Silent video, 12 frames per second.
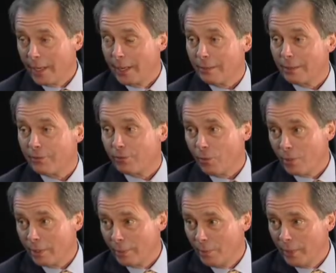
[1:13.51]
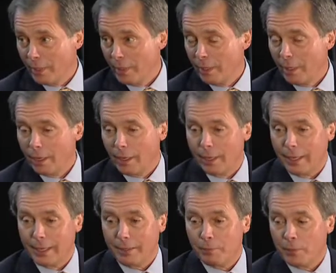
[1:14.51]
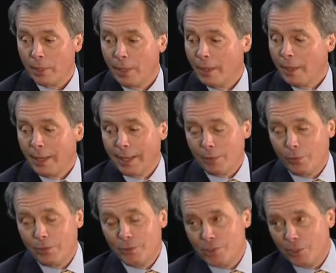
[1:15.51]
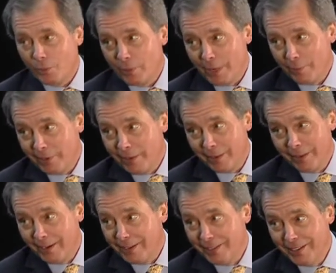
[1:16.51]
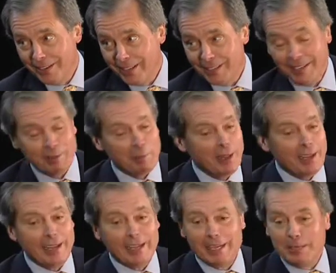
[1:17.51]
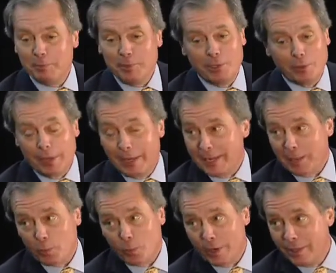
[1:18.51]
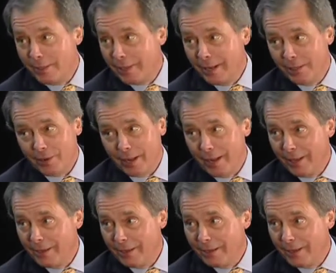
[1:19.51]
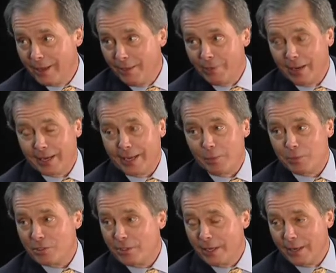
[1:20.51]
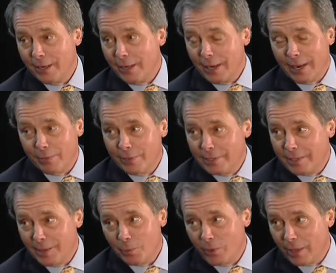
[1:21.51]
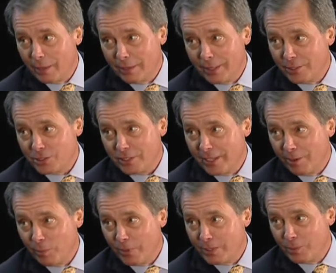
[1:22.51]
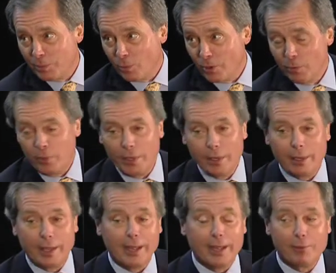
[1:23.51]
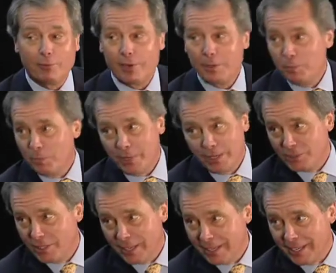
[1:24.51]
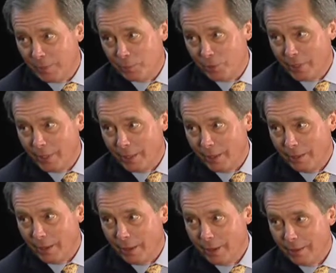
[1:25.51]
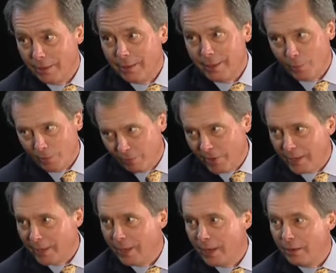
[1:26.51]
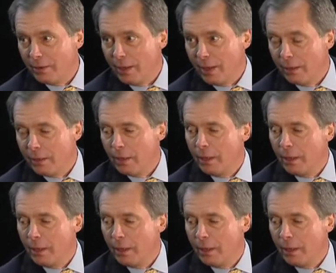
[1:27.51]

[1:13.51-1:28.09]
I look forward to being there. I wasn't sure we were ever going to get it done. You and I kept working together hand in glove, and I kept sticking it. Every time we had a legislative budget board meeting, every budget I kept putting it in there. We finally got it done.